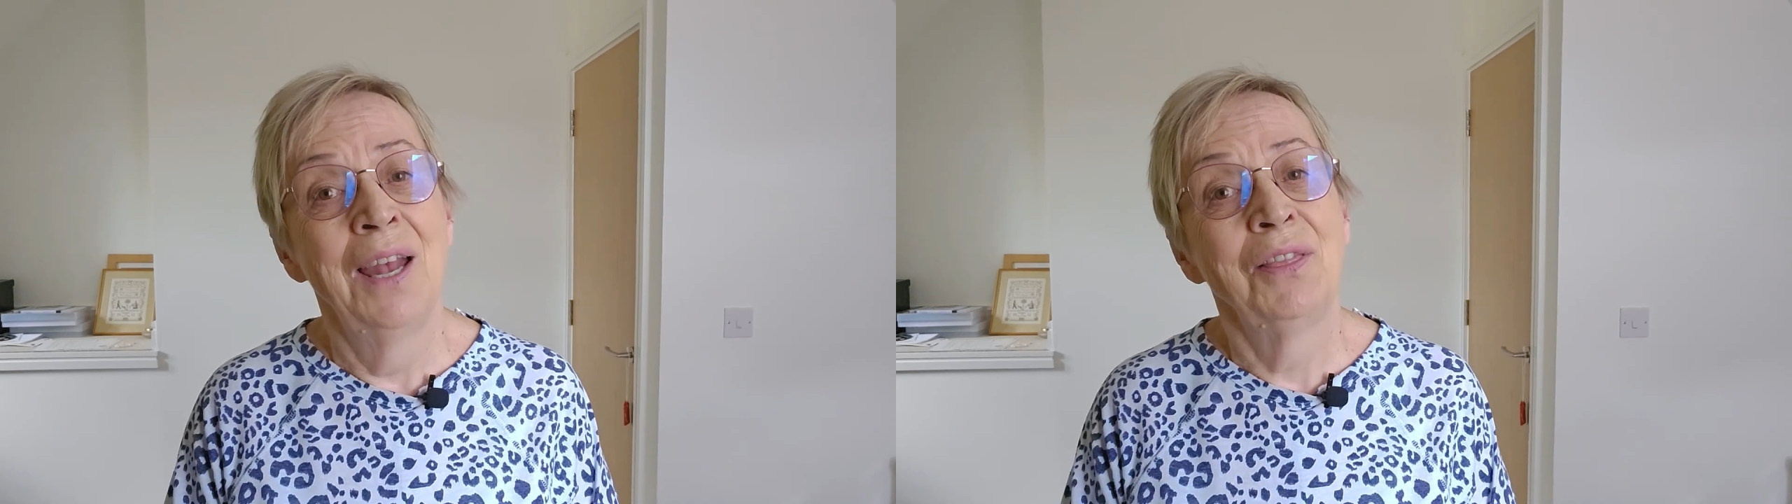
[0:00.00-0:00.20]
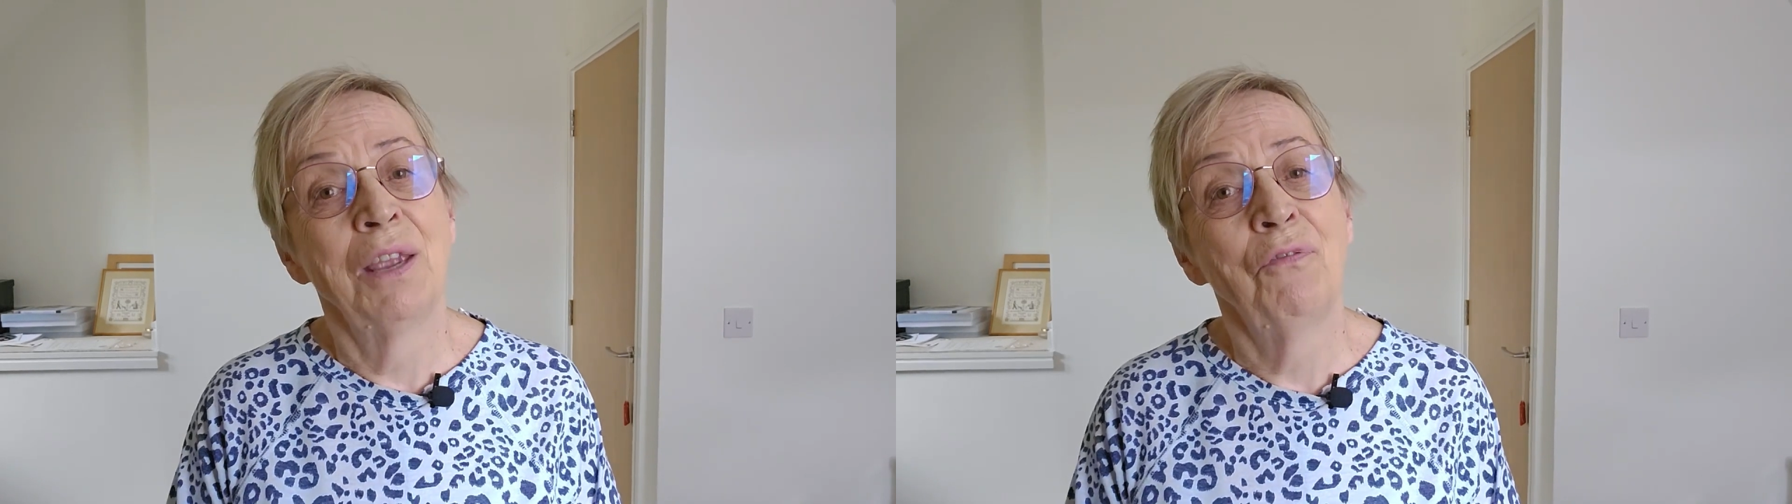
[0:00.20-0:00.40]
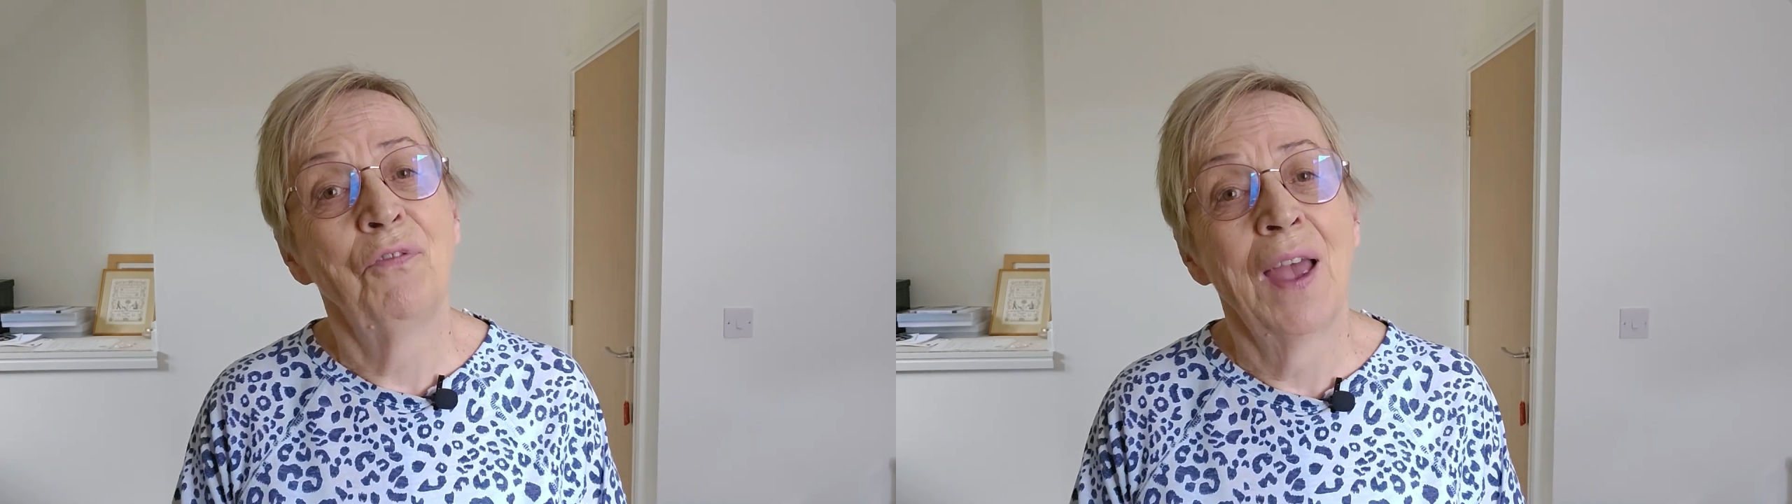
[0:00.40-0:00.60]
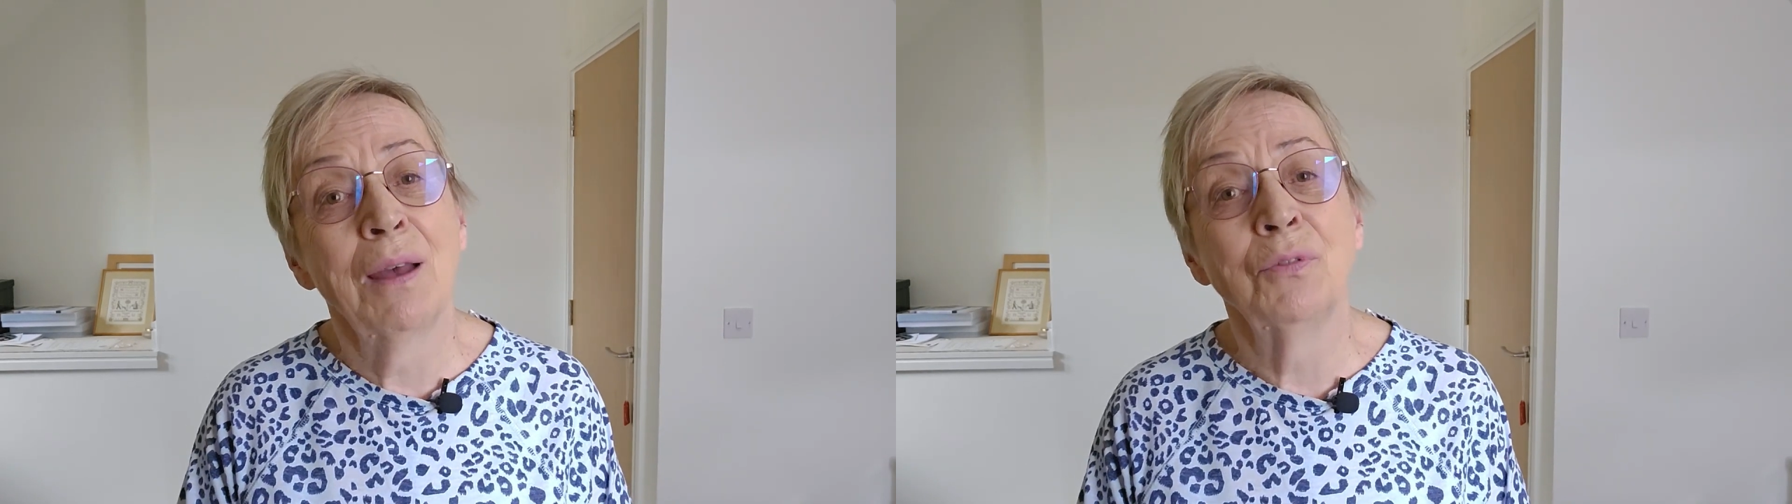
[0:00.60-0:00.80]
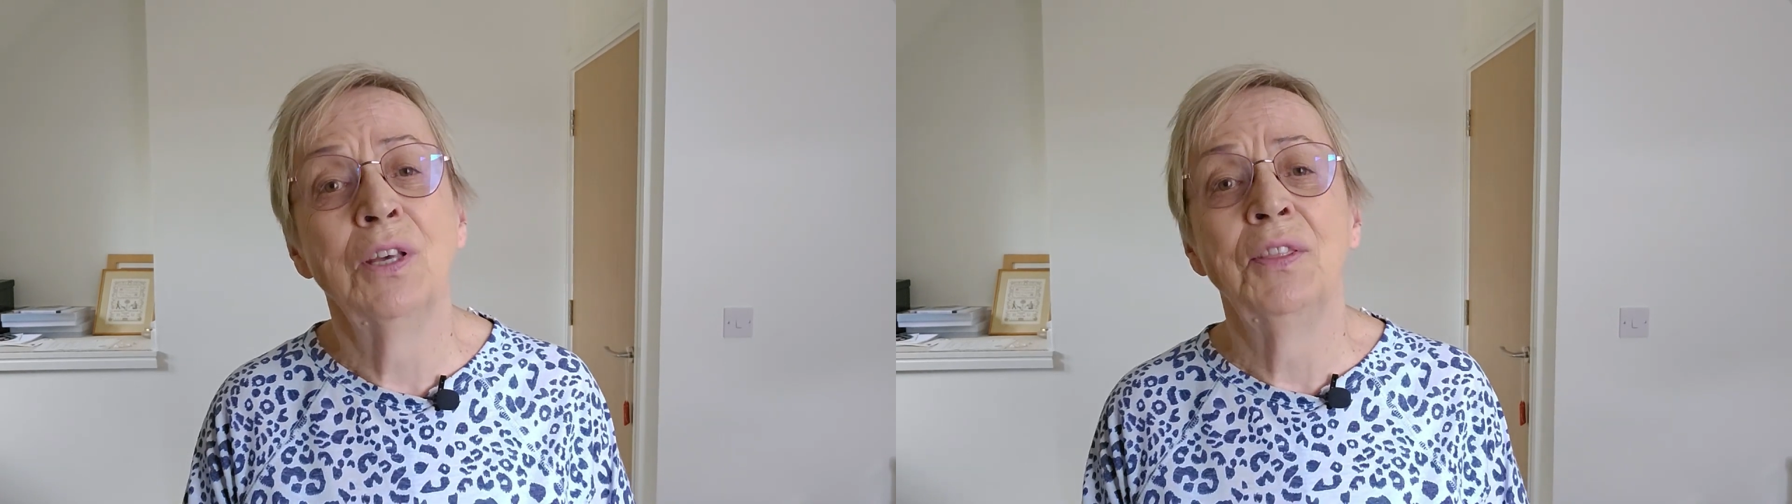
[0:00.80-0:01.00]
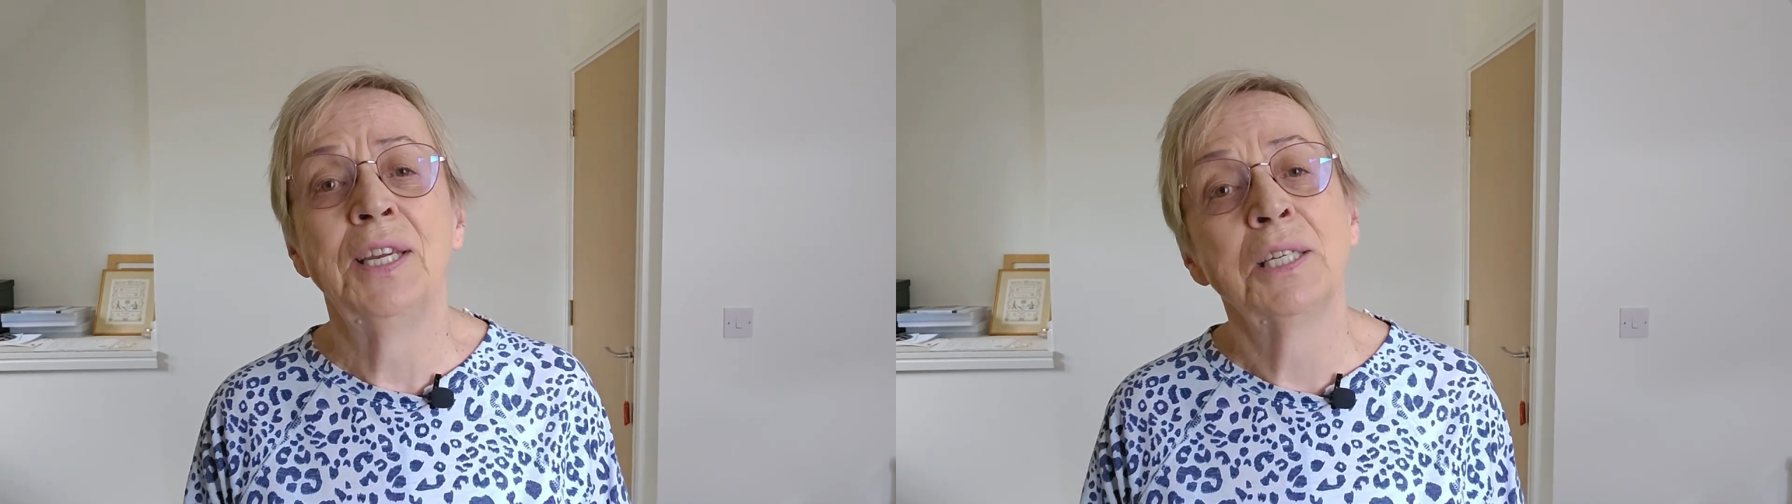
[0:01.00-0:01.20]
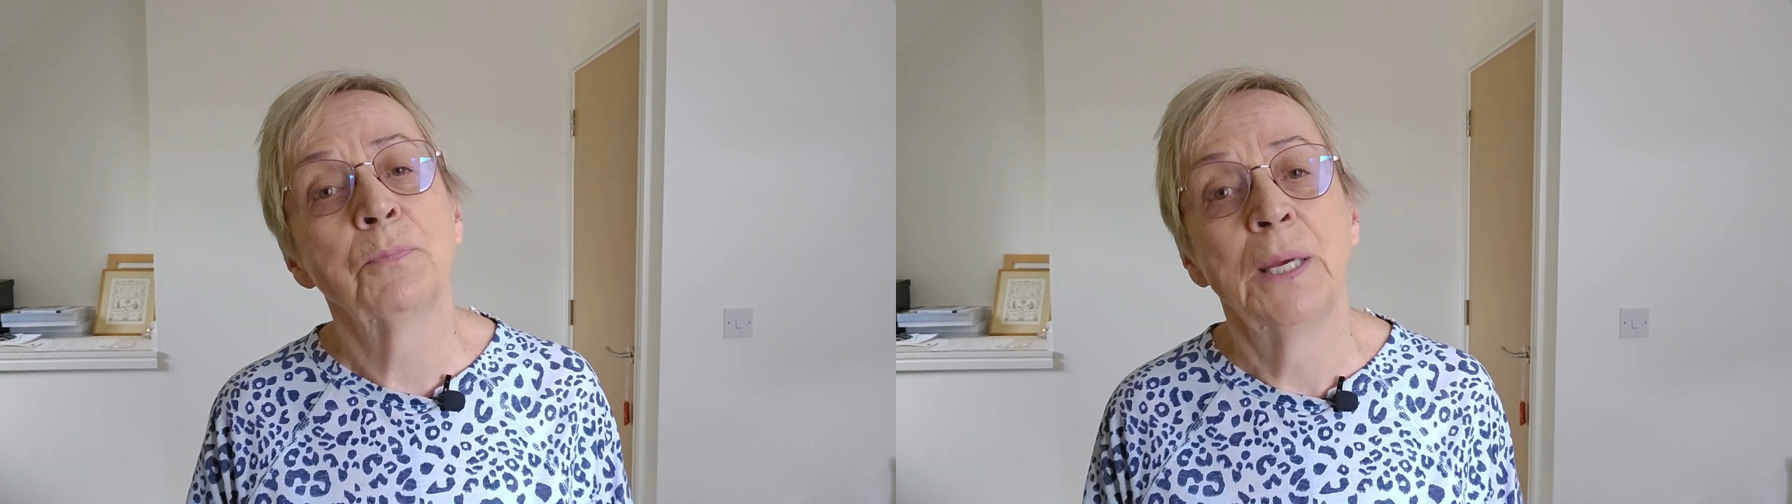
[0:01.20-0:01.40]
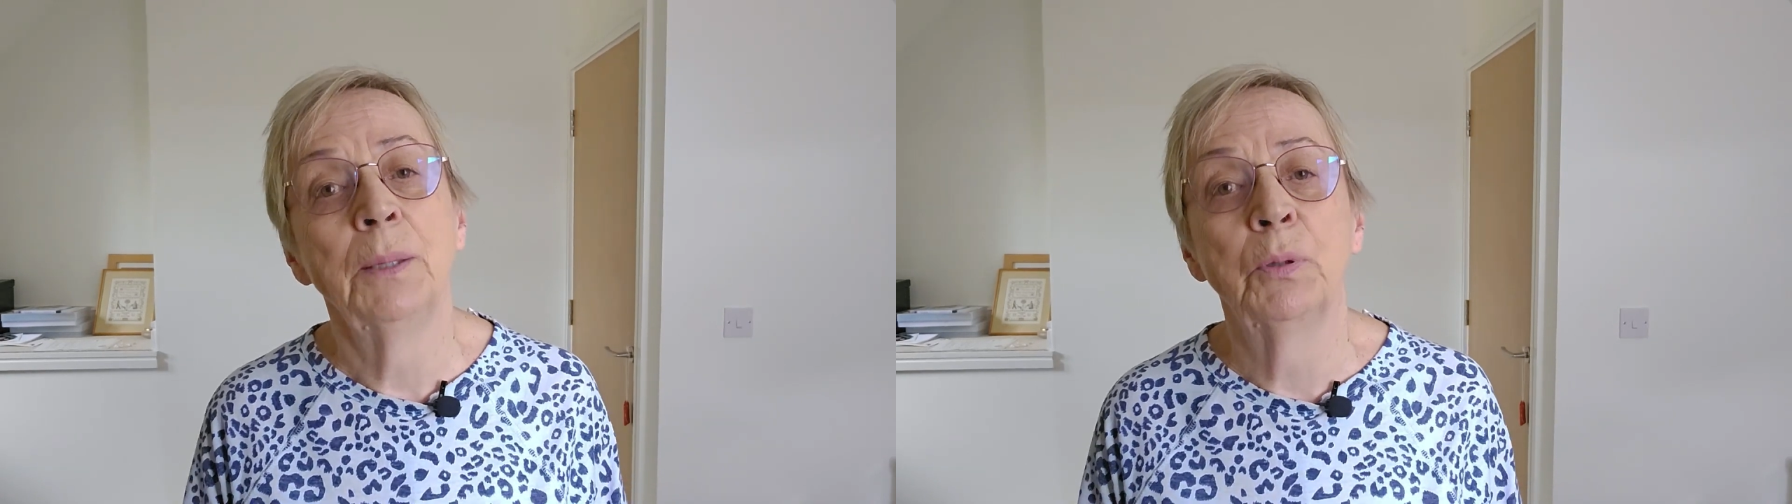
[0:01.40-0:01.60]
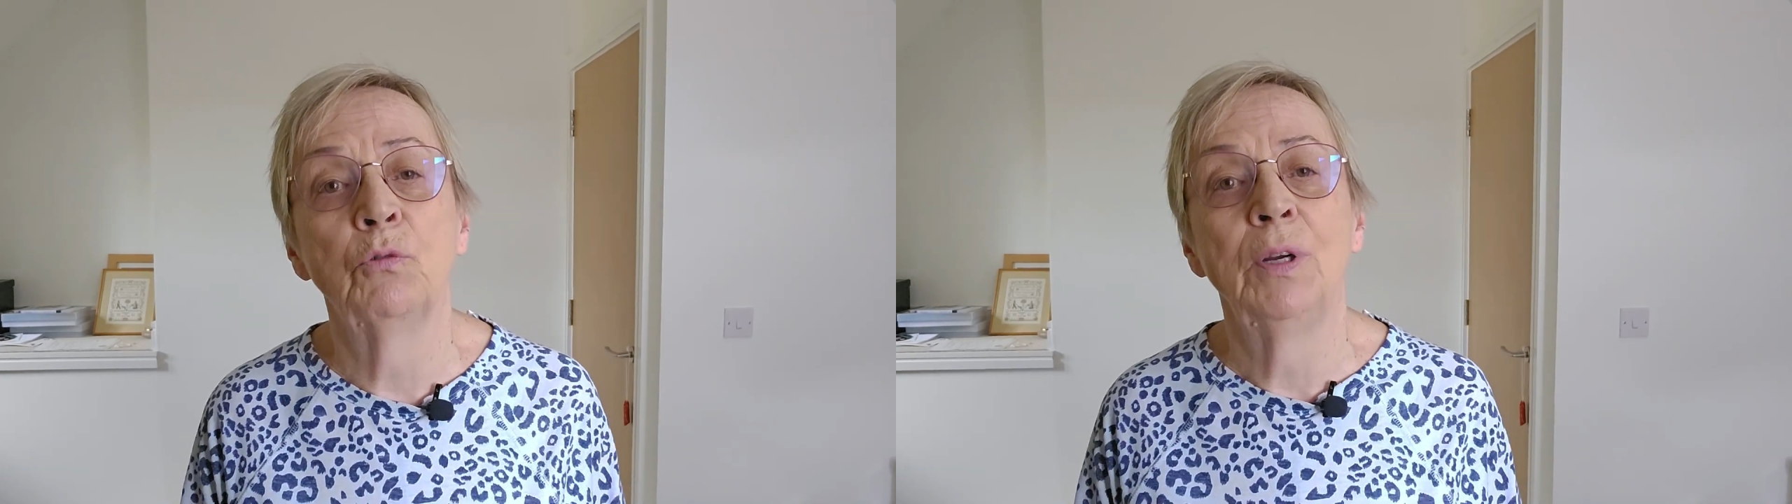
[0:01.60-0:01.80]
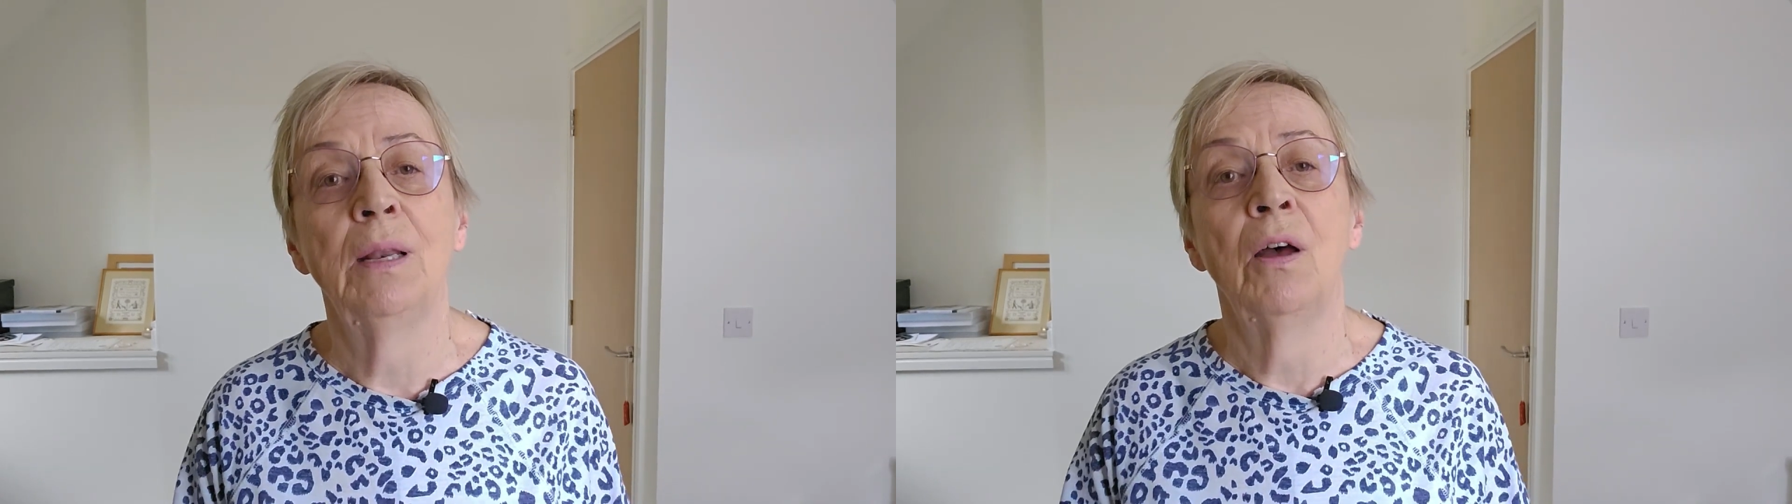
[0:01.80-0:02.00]
They found that these people
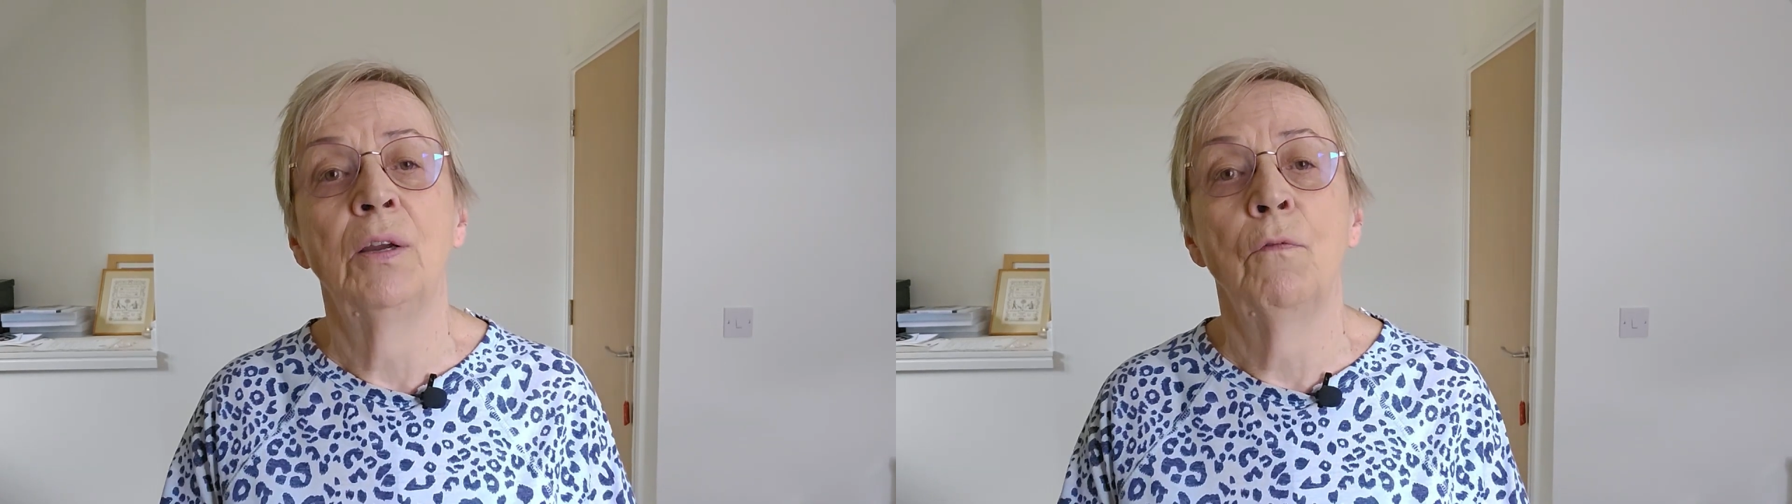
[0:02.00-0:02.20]
rely